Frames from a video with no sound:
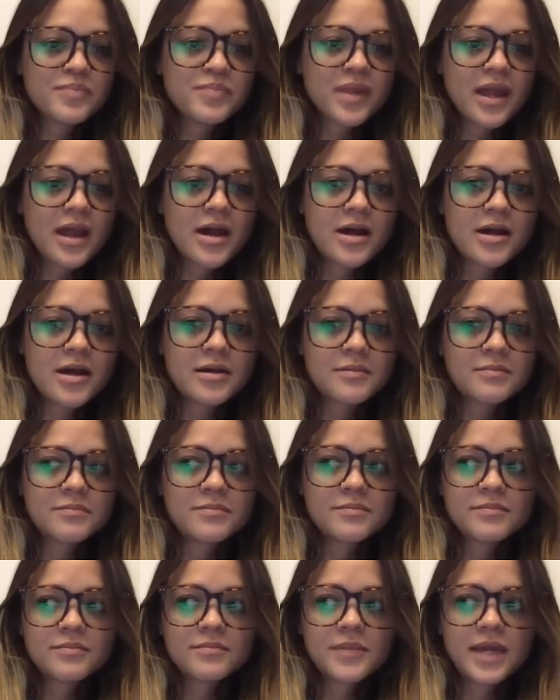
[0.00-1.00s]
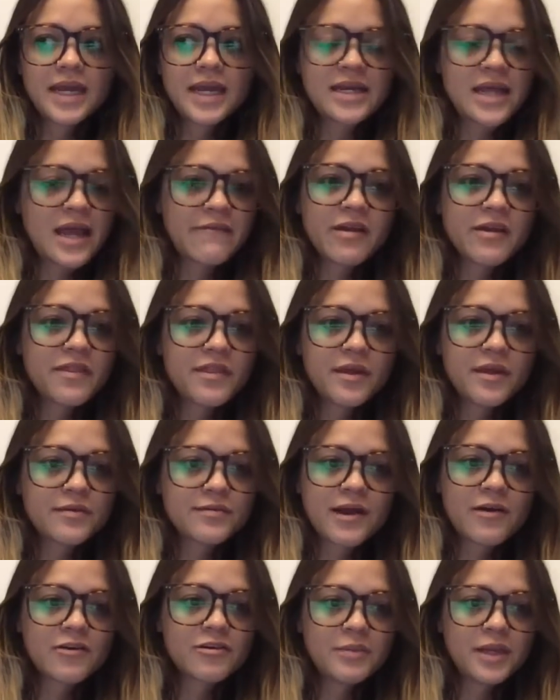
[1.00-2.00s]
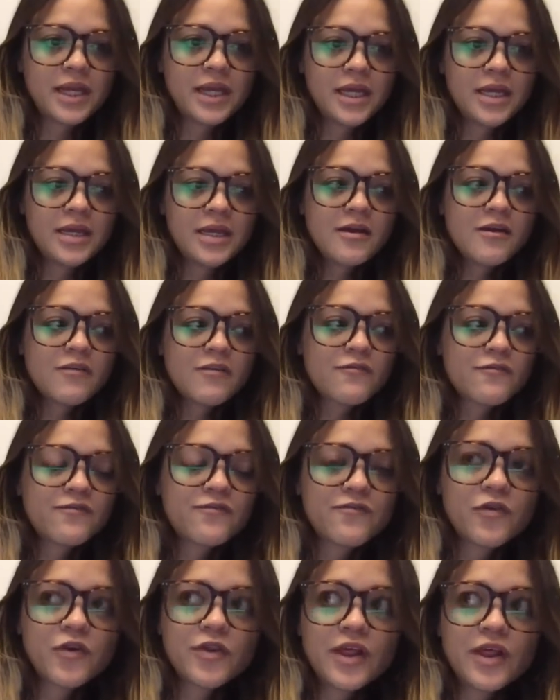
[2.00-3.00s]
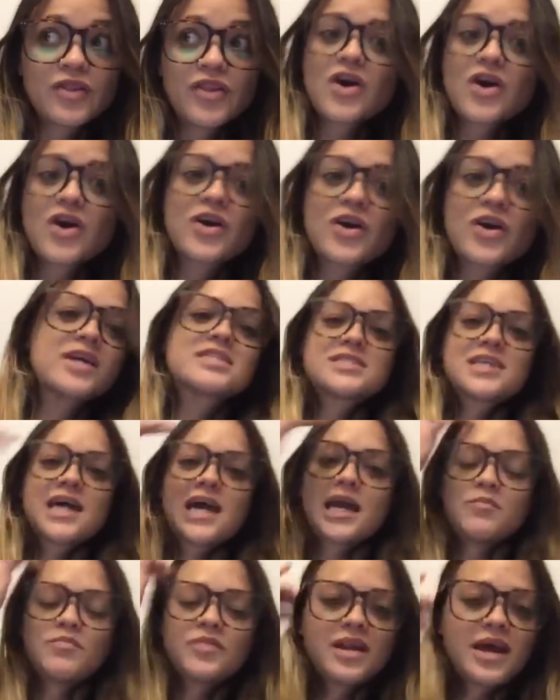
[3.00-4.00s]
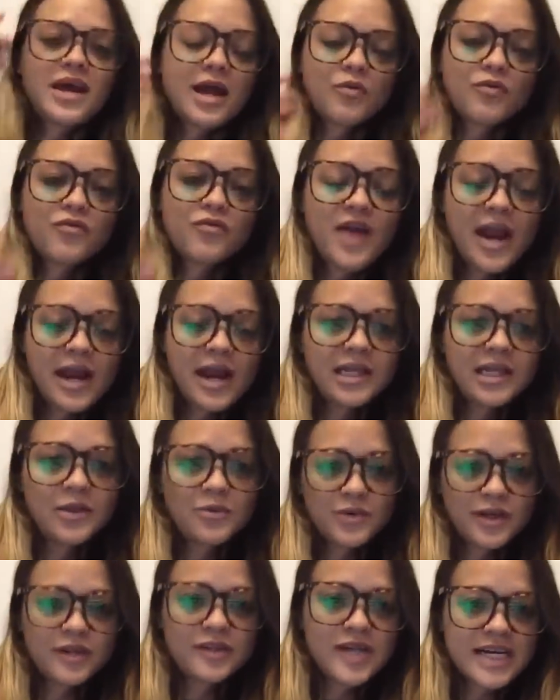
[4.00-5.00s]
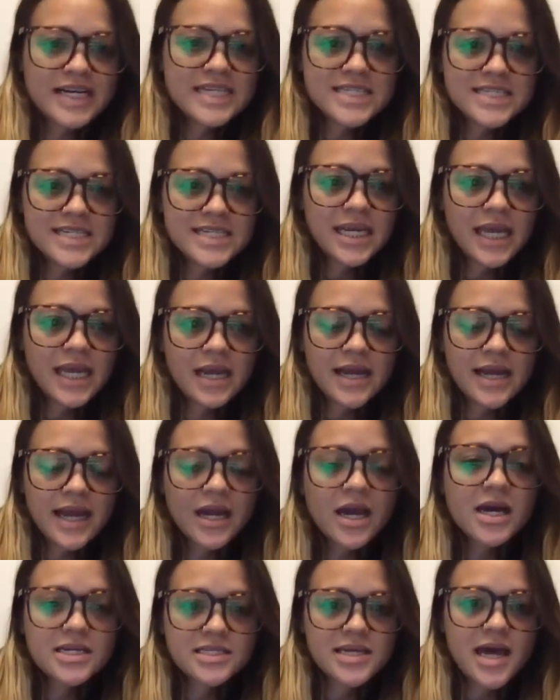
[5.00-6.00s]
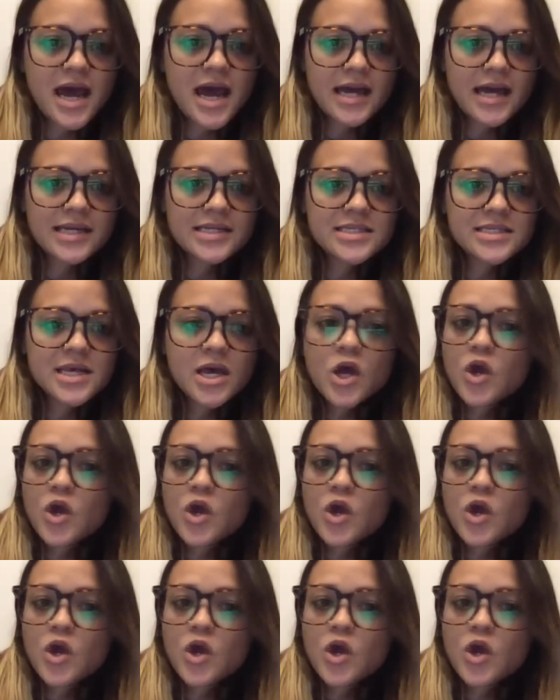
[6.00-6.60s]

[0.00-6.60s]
um, and everything around me for the longest time that I finally realized it and I cut ties.